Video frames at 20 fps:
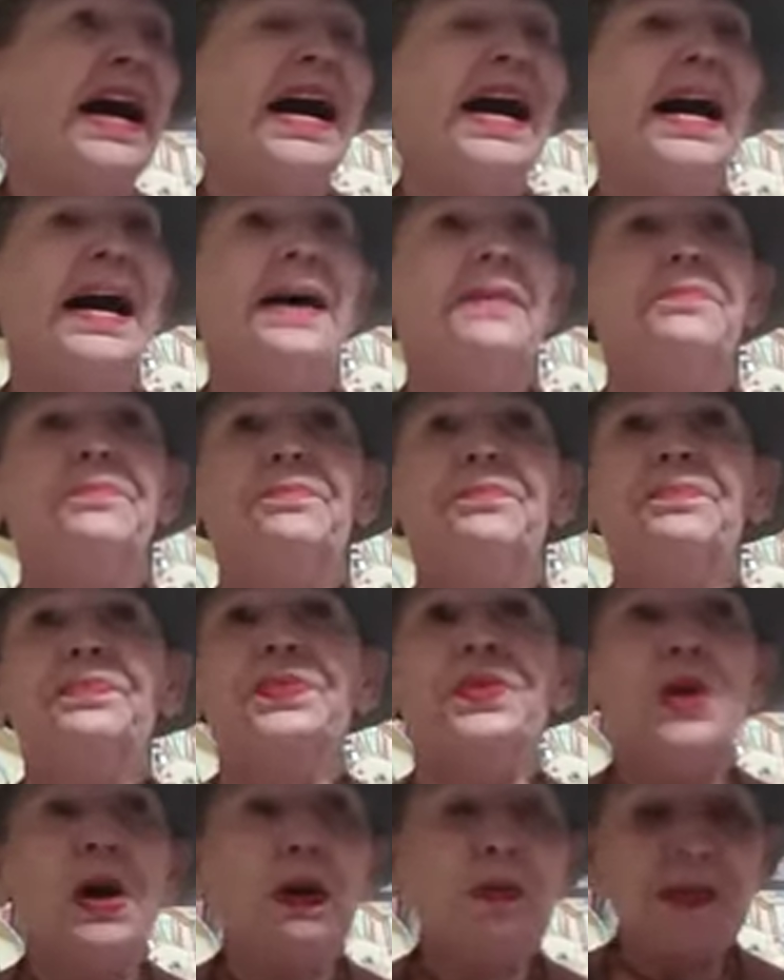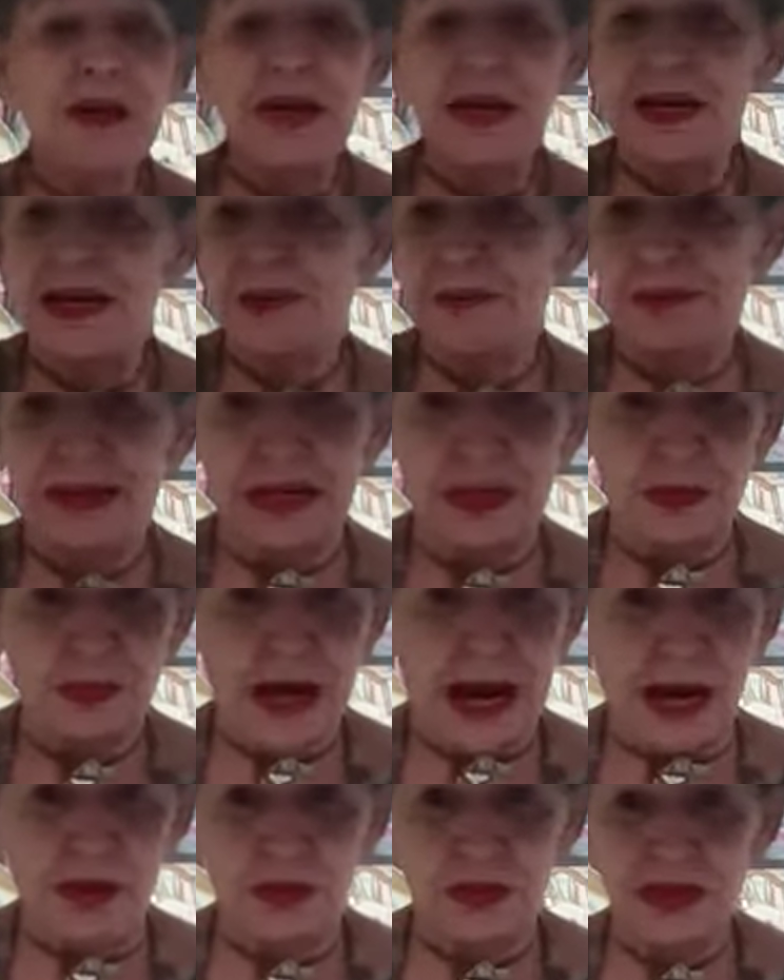Um, nobody can be
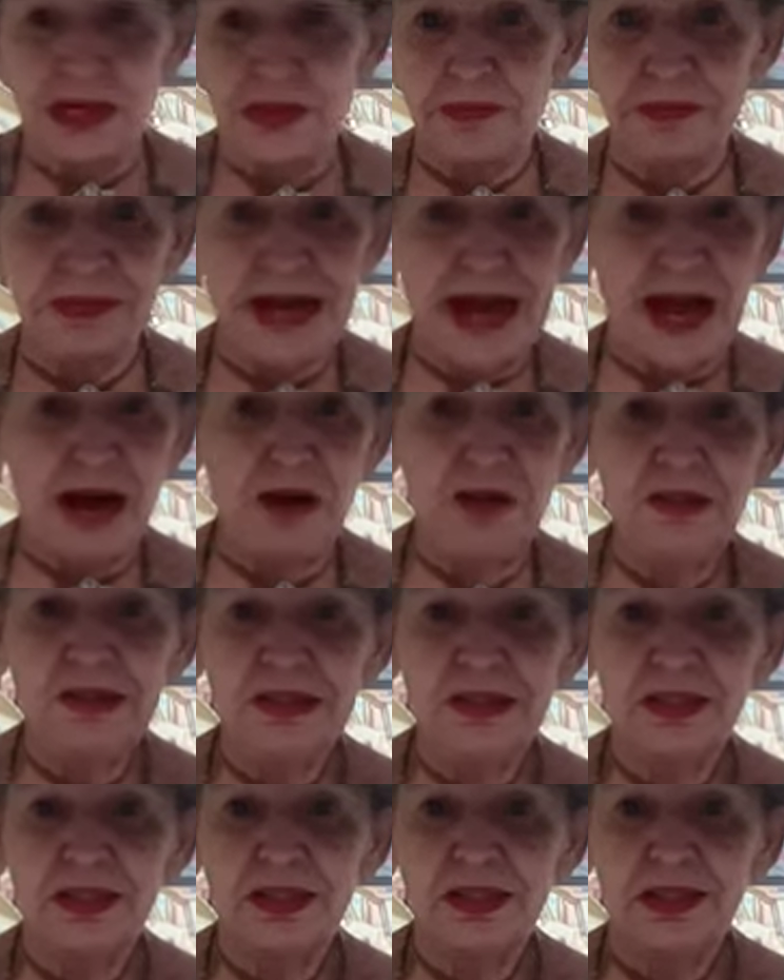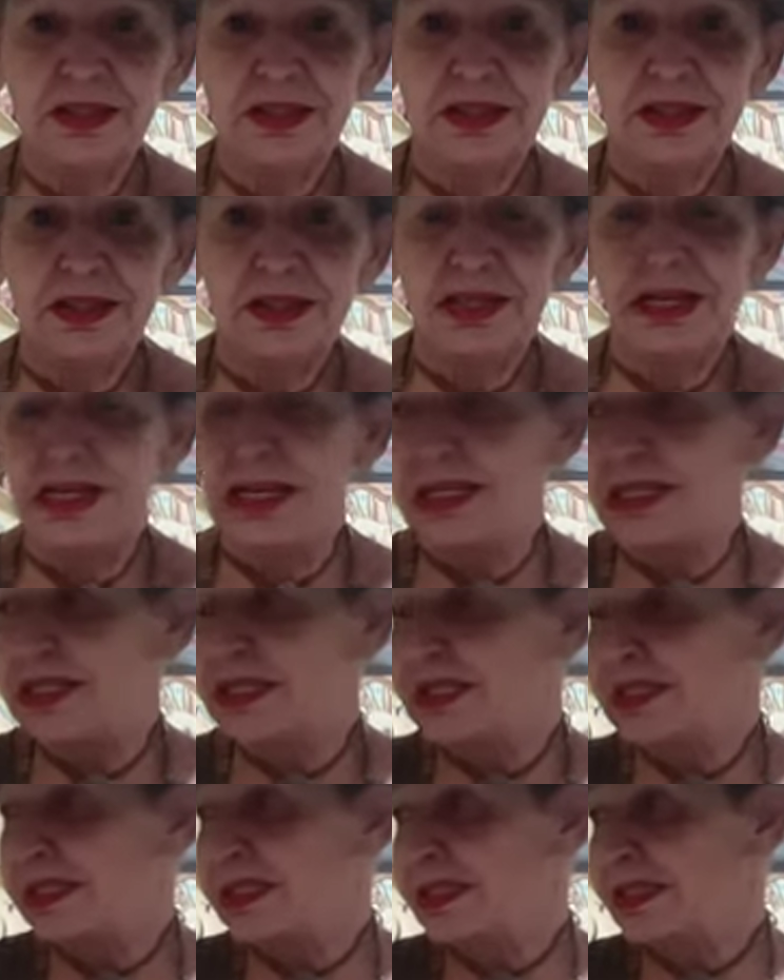around him now.
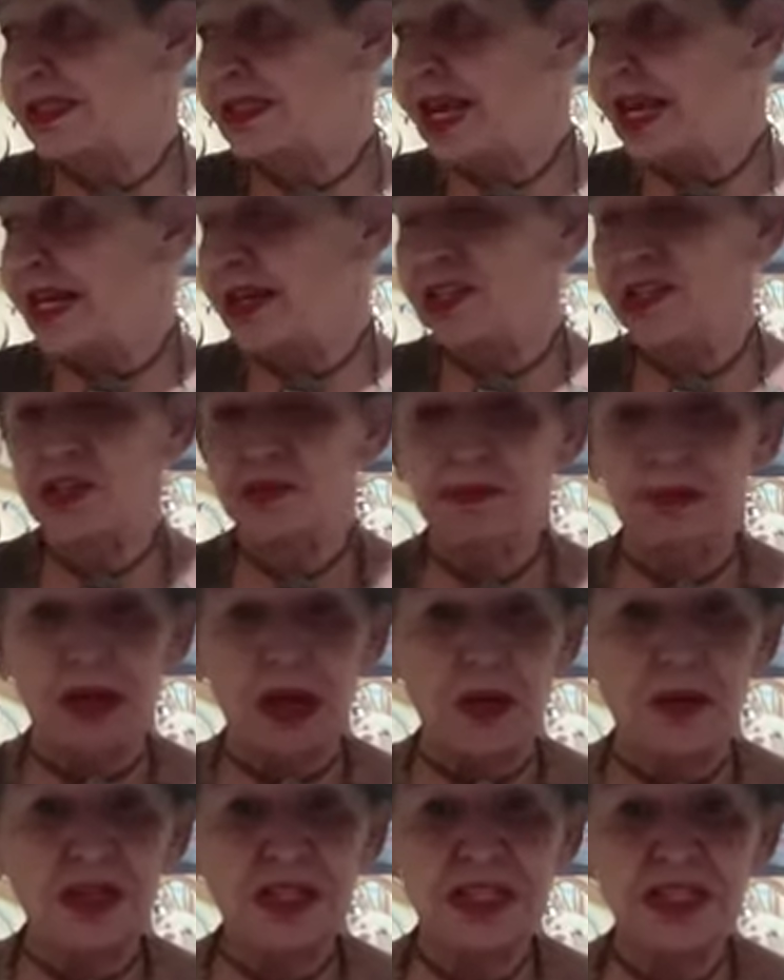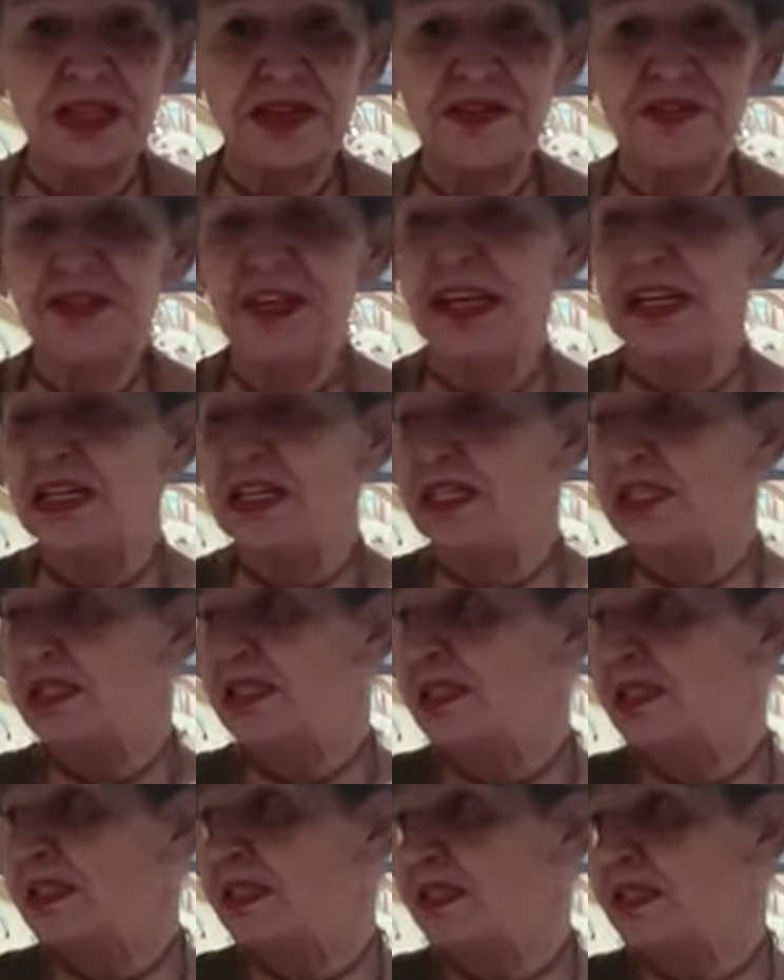He's explosive.
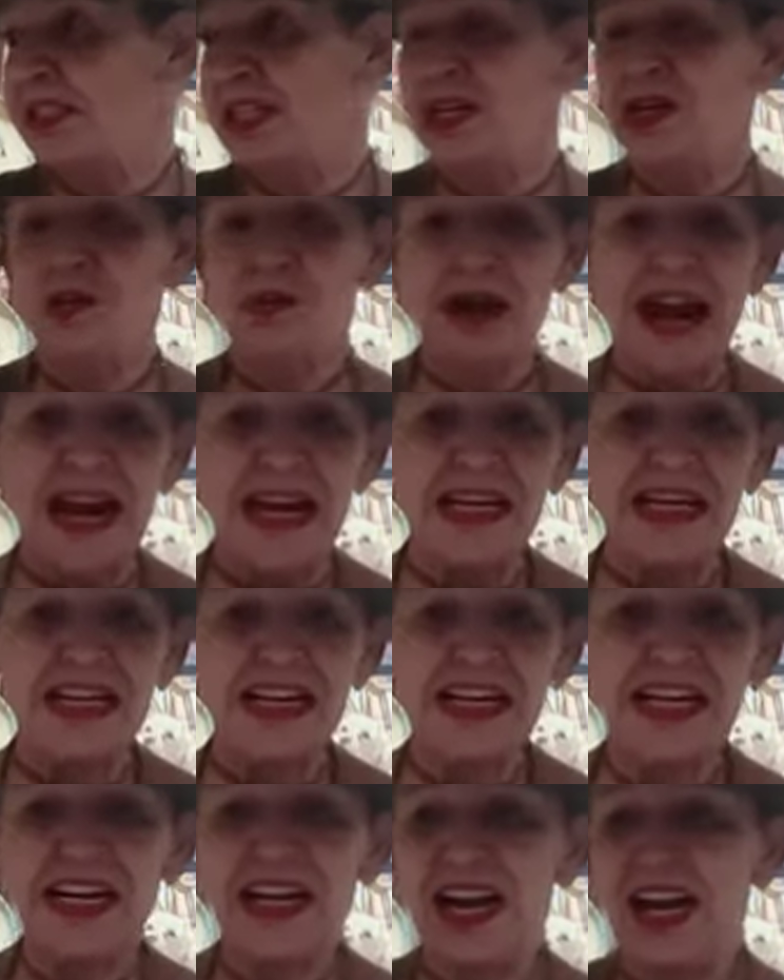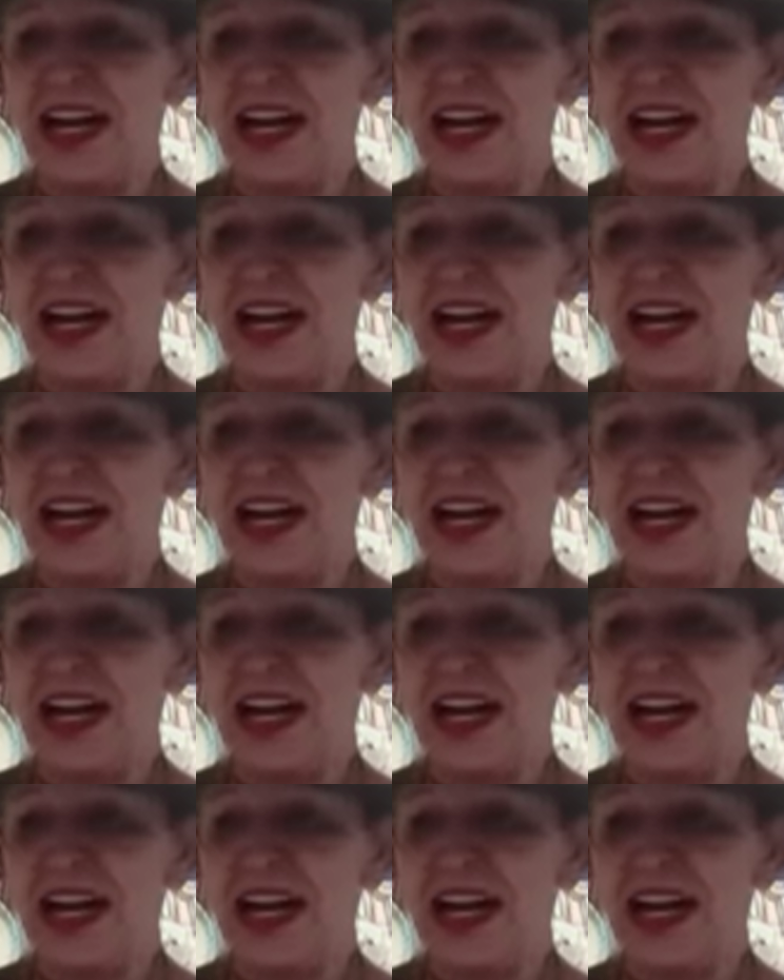He's degrading.